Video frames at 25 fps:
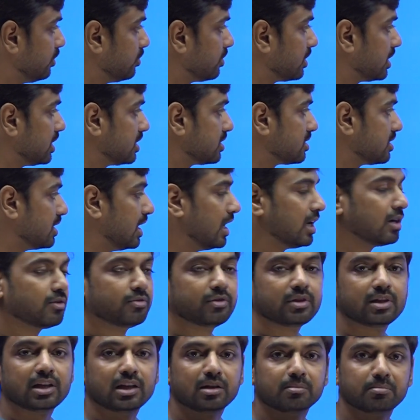You can start
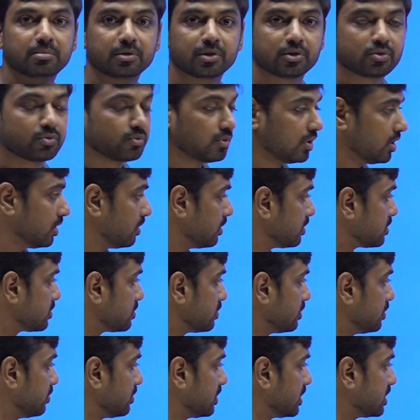with n plus 1
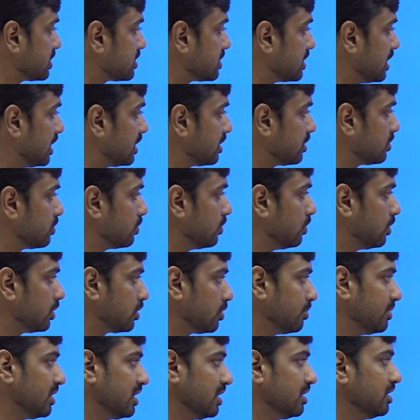also. You can start. So
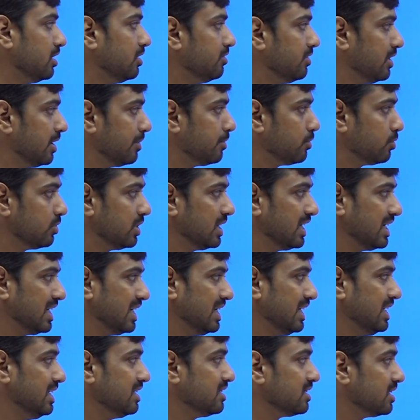automatically we have to
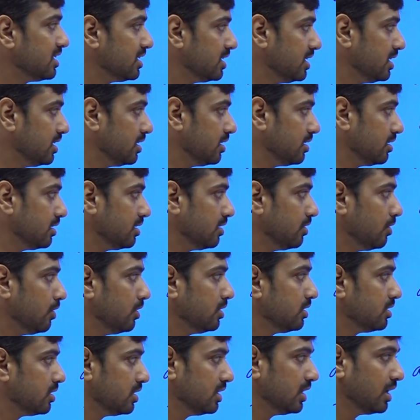decrease
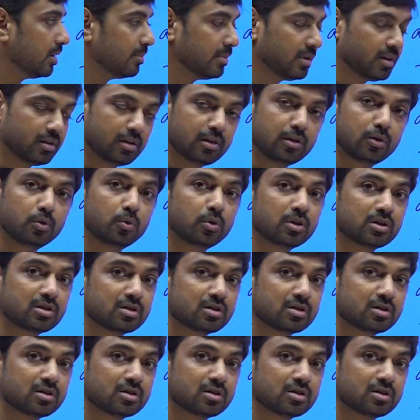the lower